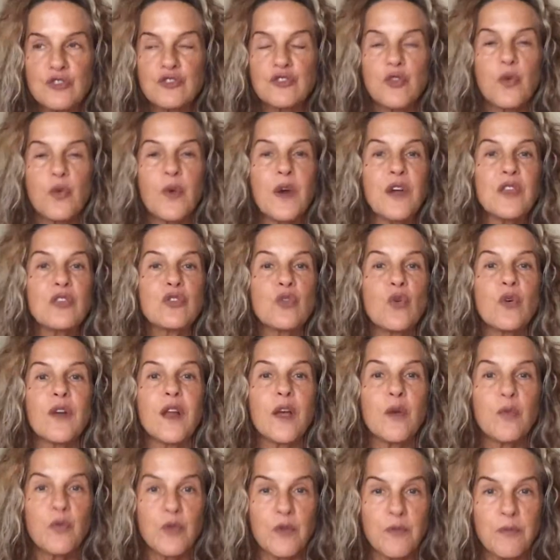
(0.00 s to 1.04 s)
So I thought
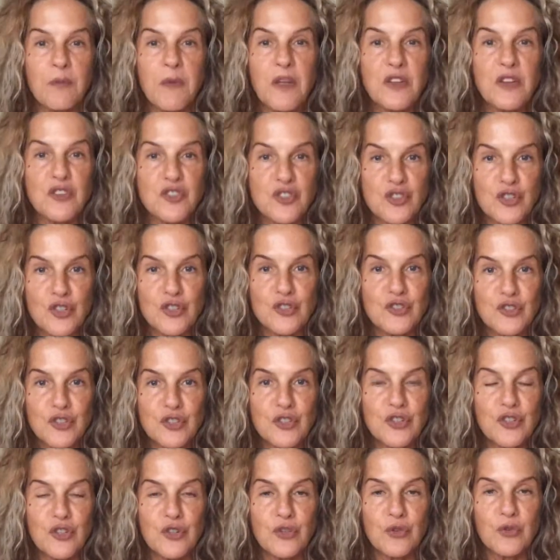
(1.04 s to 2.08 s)
I would mention it to
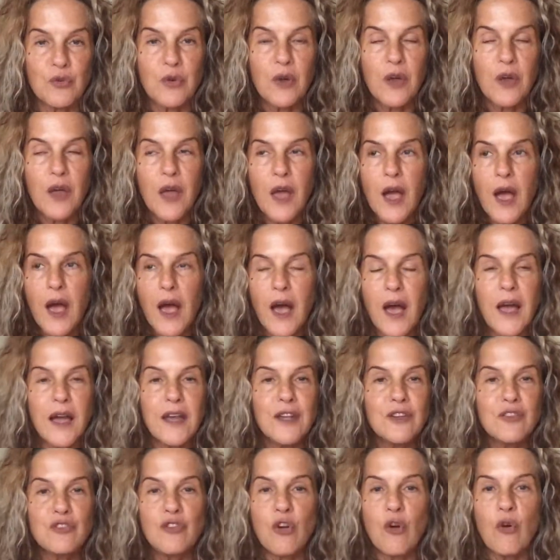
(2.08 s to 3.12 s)
you. I
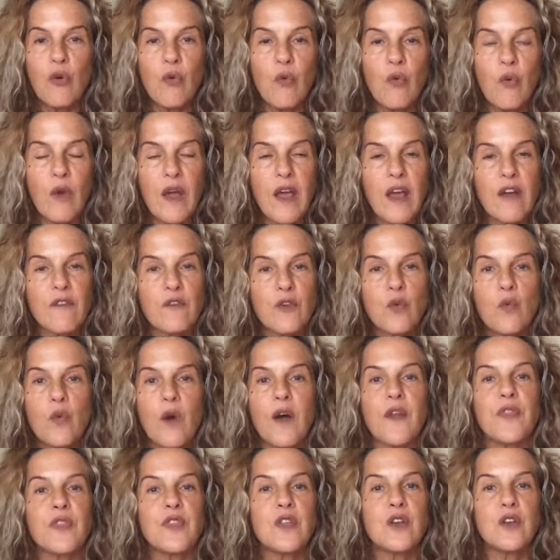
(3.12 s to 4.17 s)
don't ever
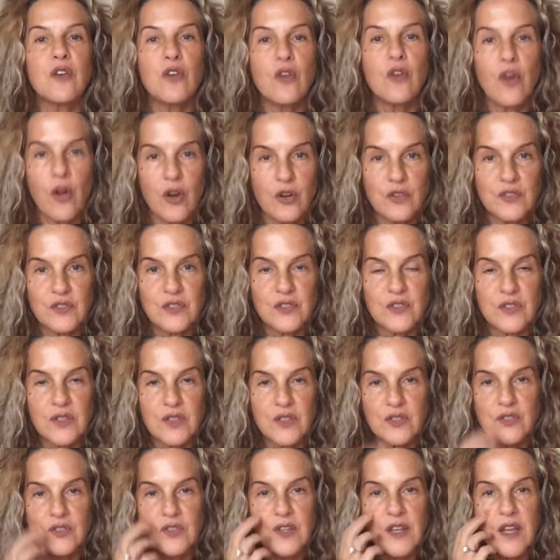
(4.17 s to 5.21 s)
want the
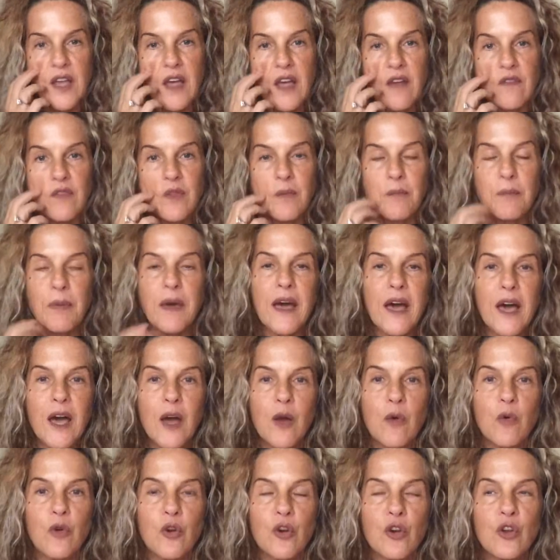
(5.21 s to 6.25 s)
narcissist to have the
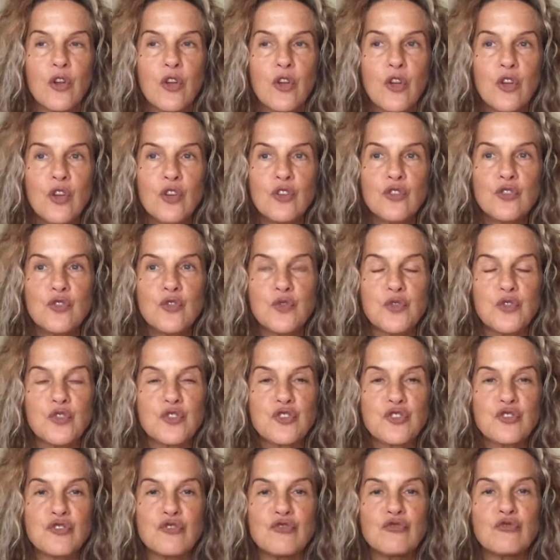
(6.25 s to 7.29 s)
power to
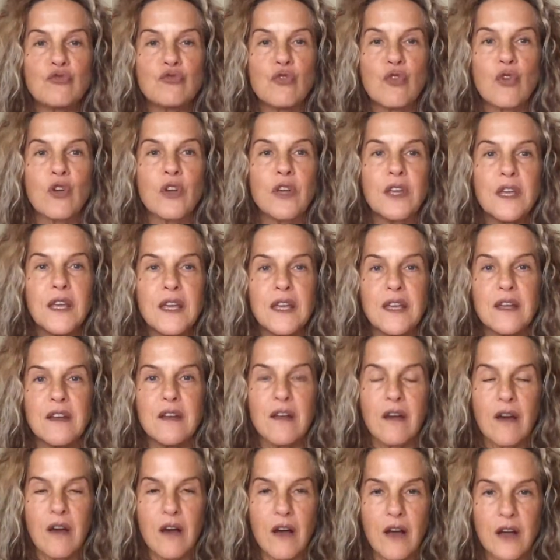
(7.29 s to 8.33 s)
destroy in
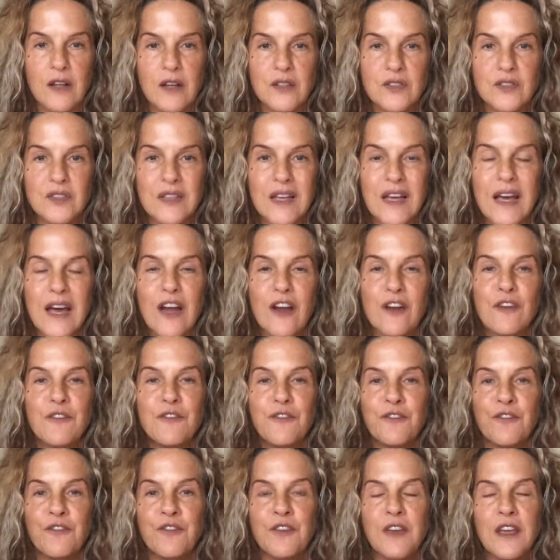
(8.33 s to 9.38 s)
us our
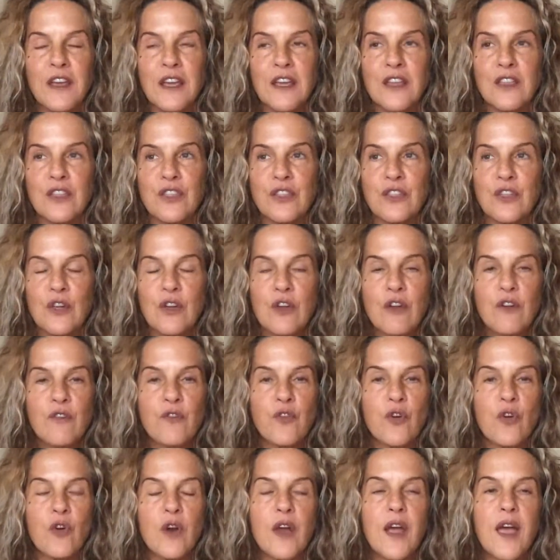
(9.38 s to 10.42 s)
faith
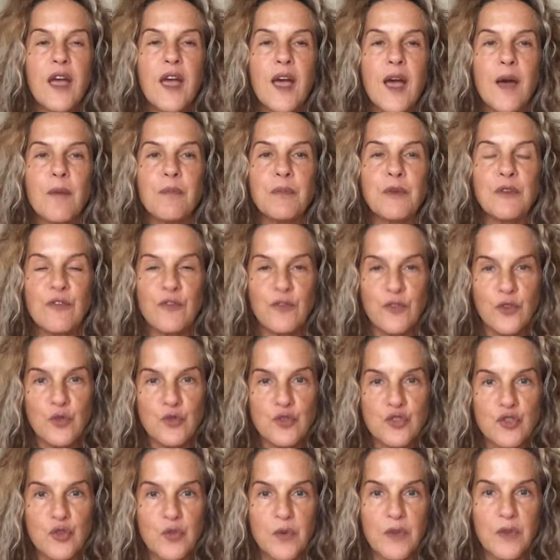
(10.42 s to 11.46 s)
for a happy
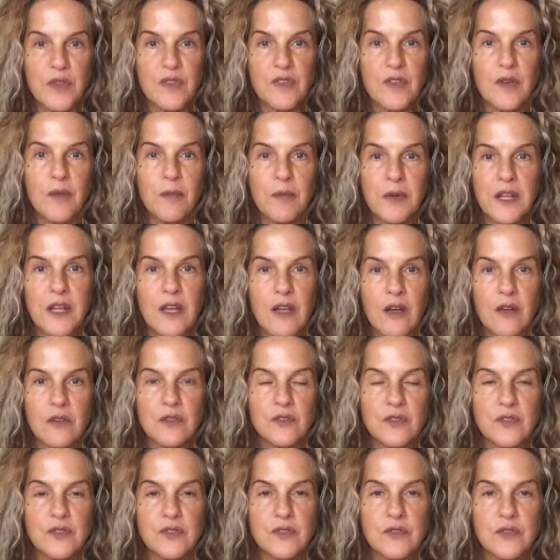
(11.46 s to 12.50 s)
future with somebody
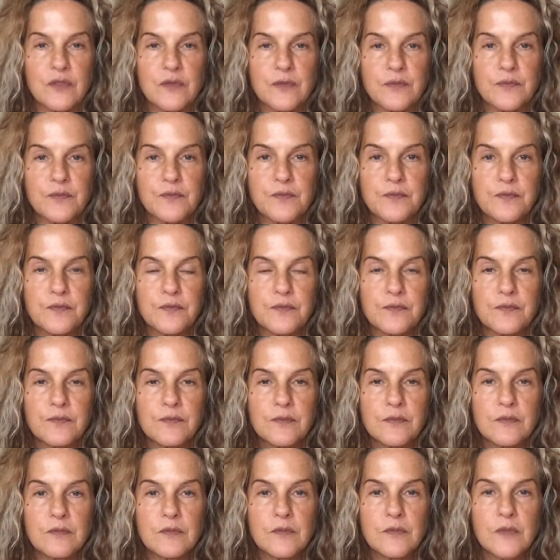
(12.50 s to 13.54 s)
else.
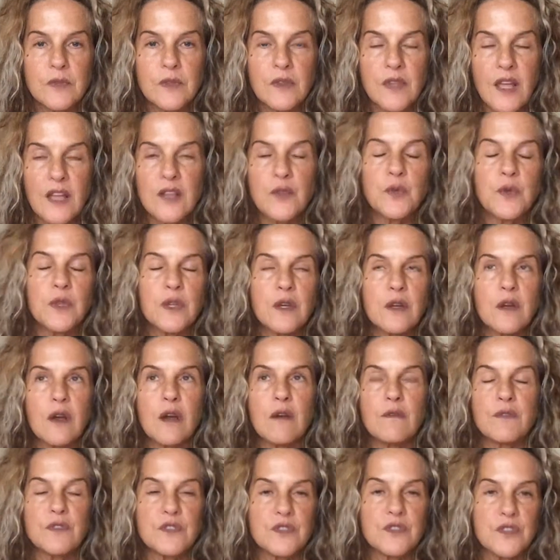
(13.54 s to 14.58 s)
That's where the
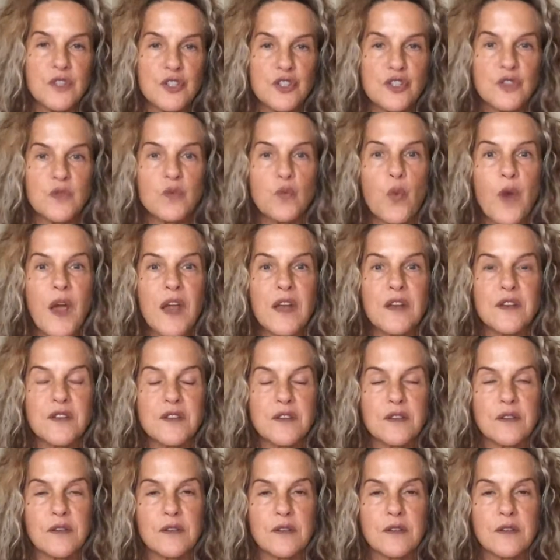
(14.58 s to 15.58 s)
conversation went.